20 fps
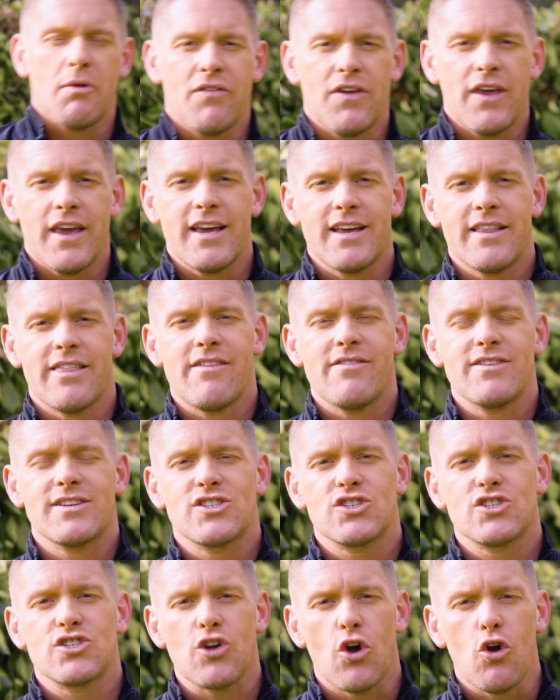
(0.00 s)
of year, there is
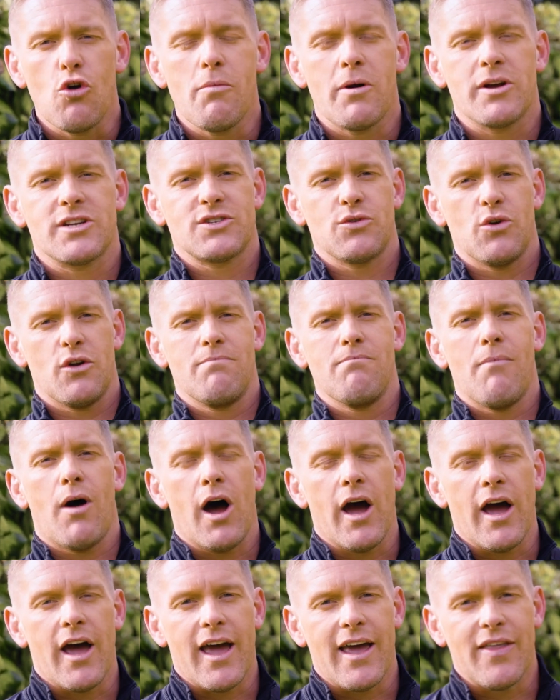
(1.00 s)
so much to
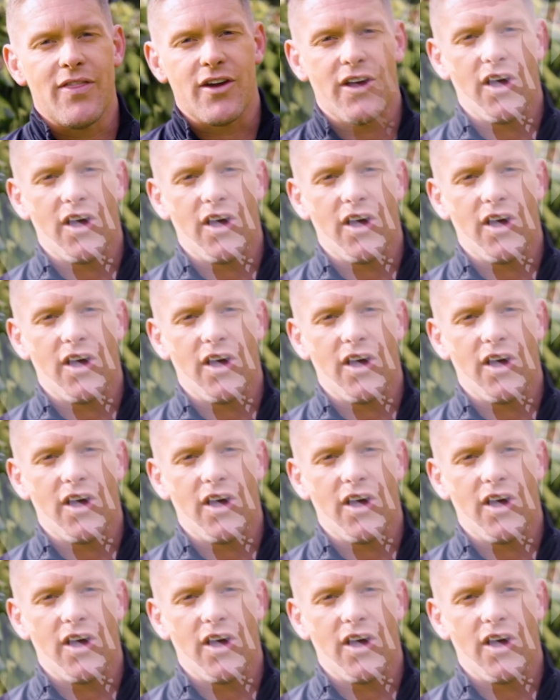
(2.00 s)
admire in the